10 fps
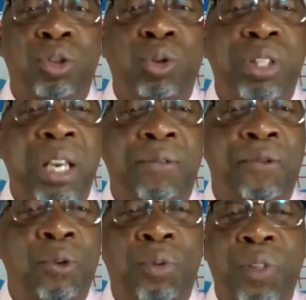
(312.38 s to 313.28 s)
just to say a
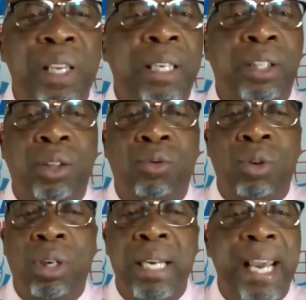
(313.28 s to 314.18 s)
few things, she's
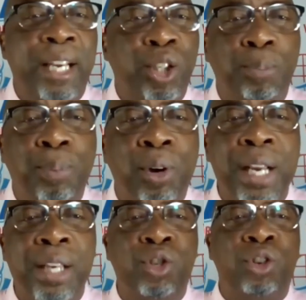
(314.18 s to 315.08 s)
an
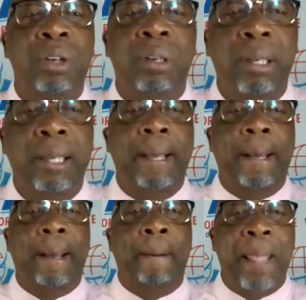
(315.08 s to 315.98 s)
experienced
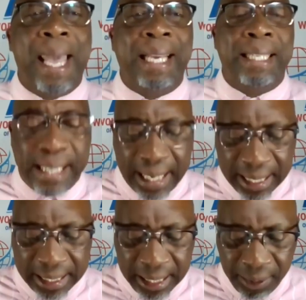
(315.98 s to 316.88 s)

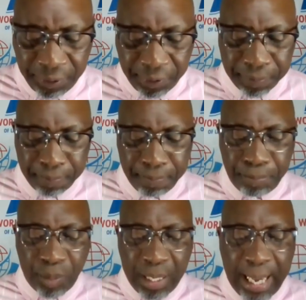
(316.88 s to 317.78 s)
executive
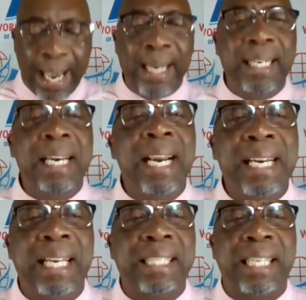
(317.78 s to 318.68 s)
and
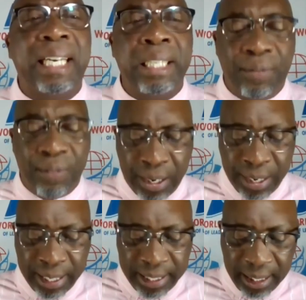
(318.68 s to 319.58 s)
non-executive
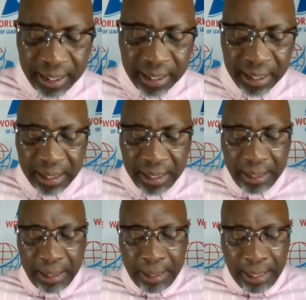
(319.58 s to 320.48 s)
director.
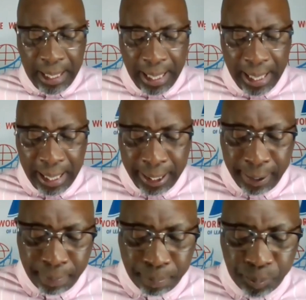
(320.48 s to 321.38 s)

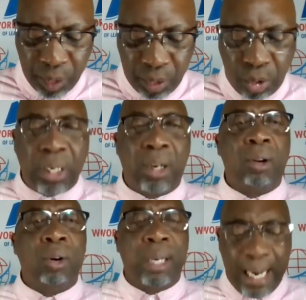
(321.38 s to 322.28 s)
Dr.
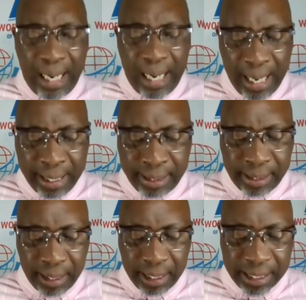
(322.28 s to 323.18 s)
Claudelle
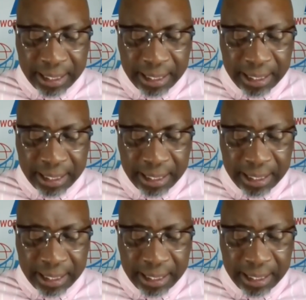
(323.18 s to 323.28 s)
has